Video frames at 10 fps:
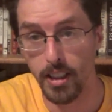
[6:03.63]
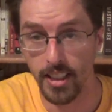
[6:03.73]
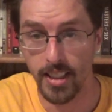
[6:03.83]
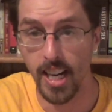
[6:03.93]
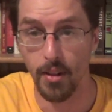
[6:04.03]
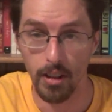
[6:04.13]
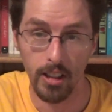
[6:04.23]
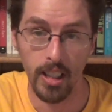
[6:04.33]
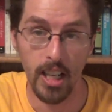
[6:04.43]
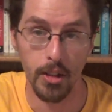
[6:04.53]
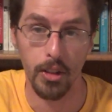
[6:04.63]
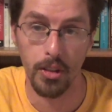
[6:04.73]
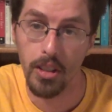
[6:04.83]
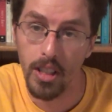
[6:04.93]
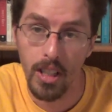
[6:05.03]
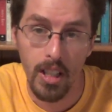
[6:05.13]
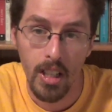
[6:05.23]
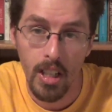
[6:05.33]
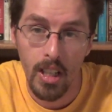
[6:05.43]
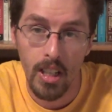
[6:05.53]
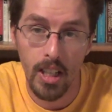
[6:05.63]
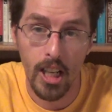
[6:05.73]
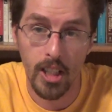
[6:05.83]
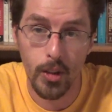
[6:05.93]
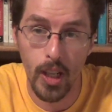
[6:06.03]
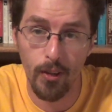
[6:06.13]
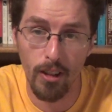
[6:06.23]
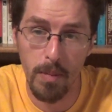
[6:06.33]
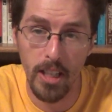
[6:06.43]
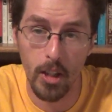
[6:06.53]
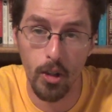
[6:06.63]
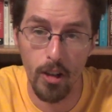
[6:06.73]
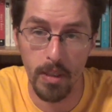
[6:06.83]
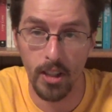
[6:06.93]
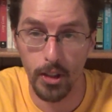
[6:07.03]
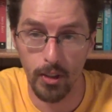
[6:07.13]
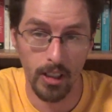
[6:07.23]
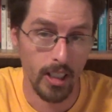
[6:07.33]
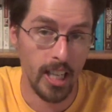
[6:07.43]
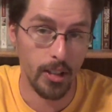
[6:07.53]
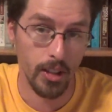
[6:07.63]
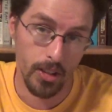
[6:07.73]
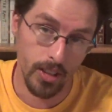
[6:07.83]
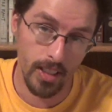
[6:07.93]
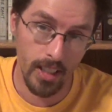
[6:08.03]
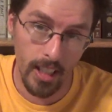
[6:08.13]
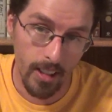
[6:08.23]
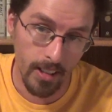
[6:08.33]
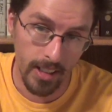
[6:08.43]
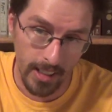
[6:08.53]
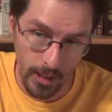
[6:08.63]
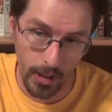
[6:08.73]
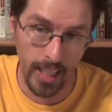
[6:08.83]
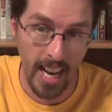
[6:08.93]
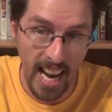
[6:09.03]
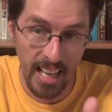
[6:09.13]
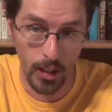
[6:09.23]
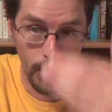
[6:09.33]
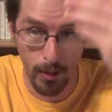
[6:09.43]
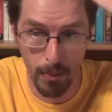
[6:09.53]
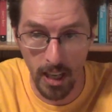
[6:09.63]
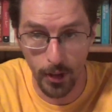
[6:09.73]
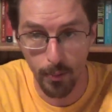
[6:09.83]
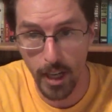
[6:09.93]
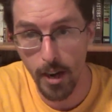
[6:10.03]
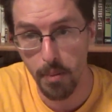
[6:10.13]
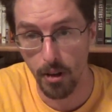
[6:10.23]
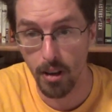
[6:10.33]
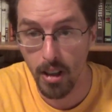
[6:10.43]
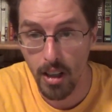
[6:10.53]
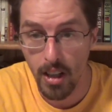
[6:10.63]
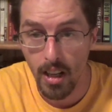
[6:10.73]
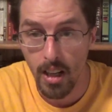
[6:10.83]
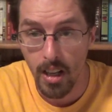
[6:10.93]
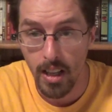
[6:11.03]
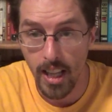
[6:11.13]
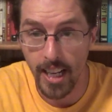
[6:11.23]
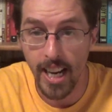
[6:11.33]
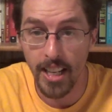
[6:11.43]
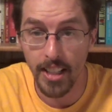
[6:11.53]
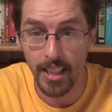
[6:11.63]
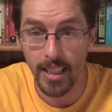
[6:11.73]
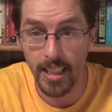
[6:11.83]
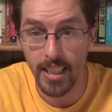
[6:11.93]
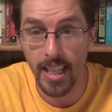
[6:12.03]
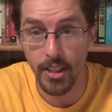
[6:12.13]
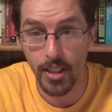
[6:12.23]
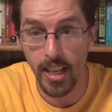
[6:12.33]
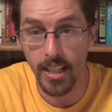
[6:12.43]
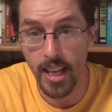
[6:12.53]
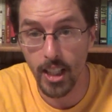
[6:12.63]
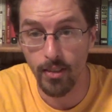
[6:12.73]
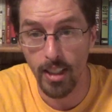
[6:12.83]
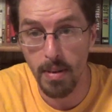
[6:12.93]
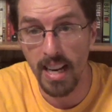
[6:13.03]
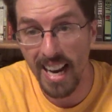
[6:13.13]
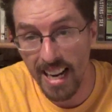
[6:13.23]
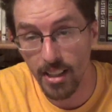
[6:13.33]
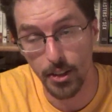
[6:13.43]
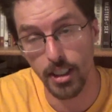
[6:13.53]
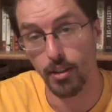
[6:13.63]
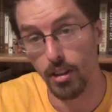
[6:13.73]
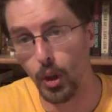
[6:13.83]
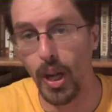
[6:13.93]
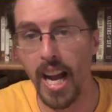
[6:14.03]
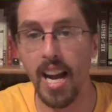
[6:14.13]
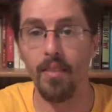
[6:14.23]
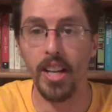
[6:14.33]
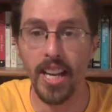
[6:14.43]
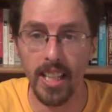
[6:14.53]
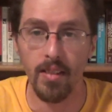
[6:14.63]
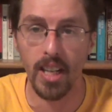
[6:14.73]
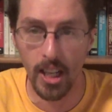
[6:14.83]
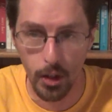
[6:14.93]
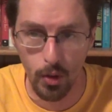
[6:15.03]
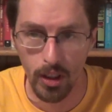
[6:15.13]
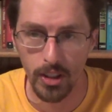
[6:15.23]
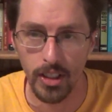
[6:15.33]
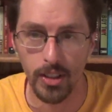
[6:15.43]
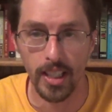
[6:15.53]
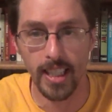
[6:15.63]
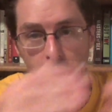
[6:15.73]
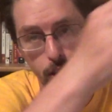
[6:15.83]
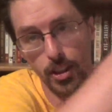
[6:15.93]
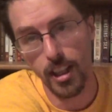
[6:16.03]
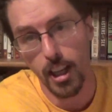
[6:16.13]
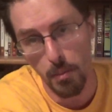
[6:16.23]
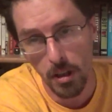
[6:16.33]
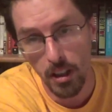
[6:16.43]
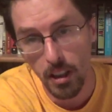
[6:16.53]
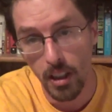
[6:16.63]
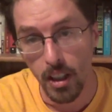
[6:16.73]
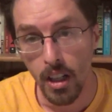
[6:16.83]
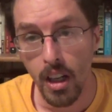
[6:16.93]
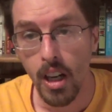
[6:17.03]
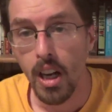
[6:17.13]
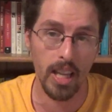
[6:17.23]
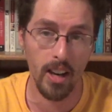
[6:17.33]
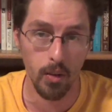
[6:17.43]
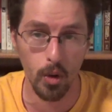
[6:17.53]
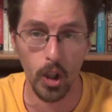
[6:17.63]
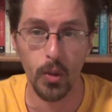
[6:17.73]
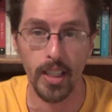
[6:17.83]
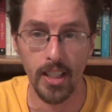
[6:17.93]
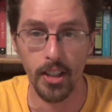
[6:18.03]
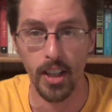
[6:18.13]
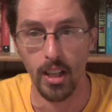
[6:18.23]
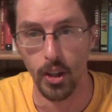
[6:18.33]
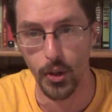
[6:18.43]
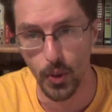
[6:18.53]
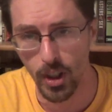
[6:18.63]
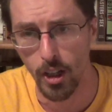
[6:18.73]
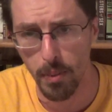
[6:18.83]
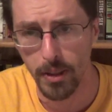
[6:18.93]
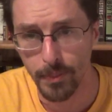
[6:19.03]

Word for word: this guy realizes, yeah, it's time for me to quit, because he realizes, it, considering that Adelson bought the paper, that anything he, they say negatively about Adelson will have negative consequences against them. Now, of course, we get to Donald Trump,